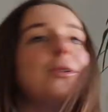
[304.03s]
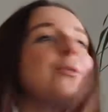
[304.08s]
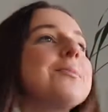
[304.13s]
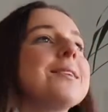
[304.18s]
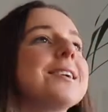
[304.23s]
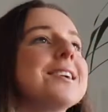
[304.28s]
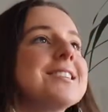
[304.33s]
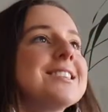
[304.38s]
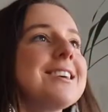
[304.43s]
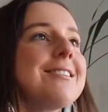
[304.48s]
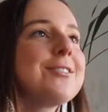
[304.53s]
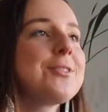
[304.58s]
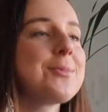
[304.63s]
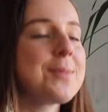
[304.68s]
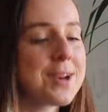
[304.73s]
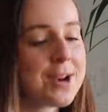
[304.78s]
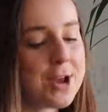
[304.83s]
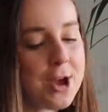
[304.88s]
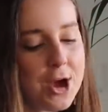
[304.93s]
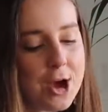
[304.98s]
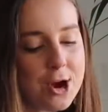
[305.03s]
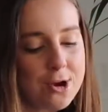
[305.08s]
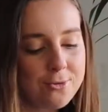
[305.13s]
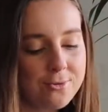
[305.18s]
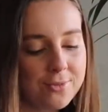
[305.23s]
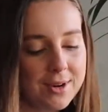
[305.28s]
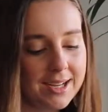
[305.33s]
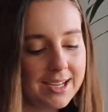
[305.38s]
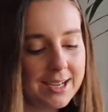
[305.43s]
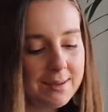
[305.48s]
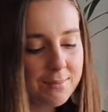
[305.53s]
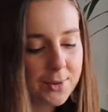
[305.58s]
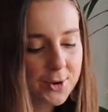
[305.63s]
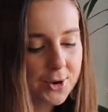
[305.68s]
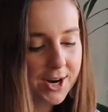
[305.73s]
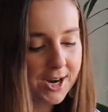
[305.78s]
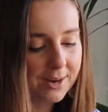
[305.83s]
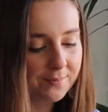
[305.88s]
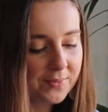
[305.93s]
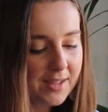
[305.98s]
all because that would have been really
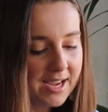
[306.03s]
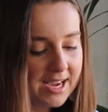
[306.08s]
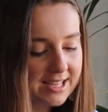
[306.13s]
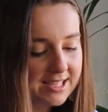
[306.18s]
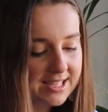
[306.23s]
boring.